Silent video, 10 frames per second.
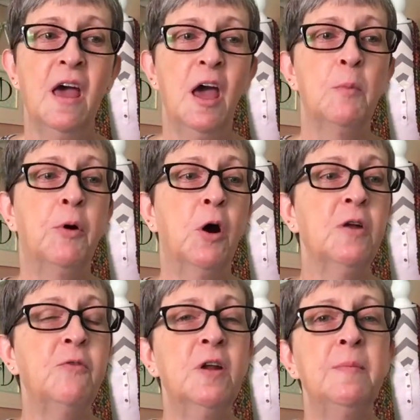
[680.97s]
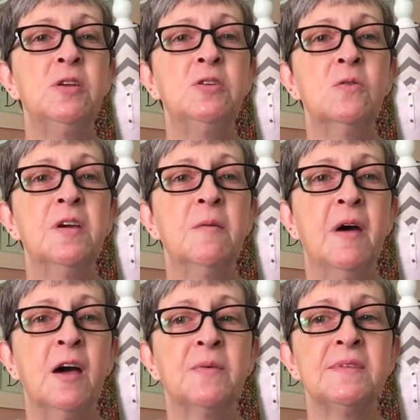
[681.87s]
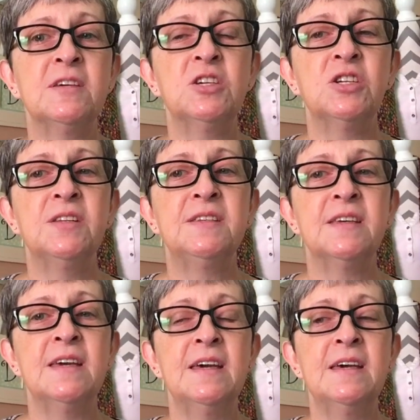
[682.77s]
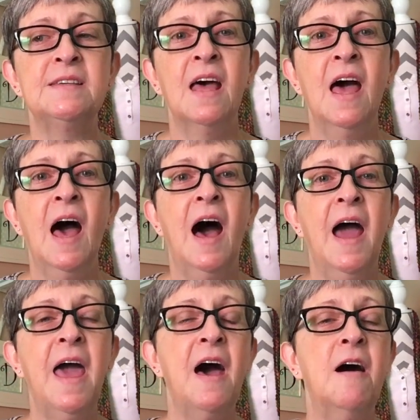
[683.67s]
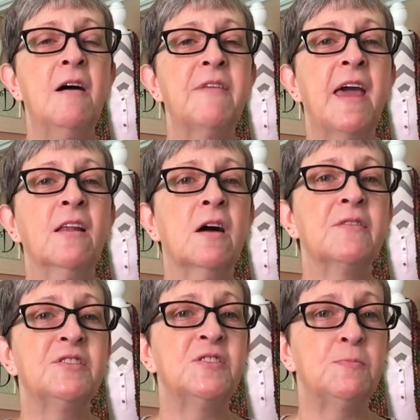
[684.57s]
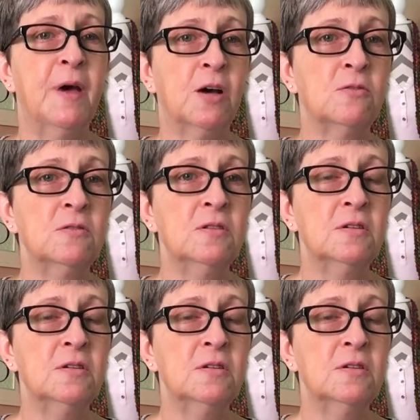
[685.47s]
And part of what I've been doing in my acquisitions is I have a lot of speckled